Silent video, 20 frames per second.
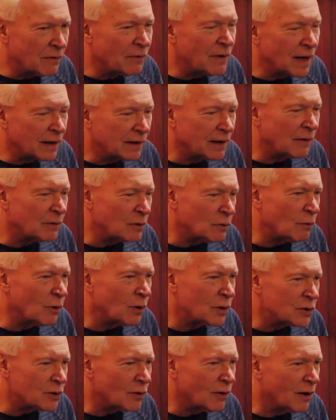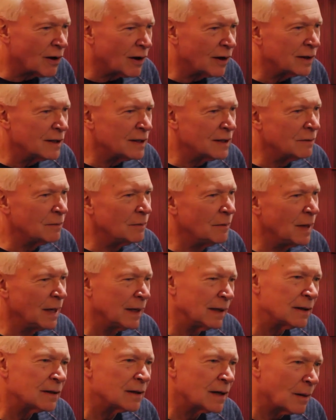the fact I have to work so hard to
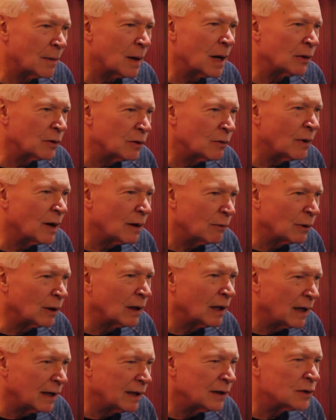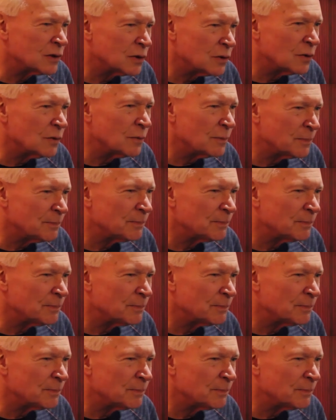make it come out the way I would like it to.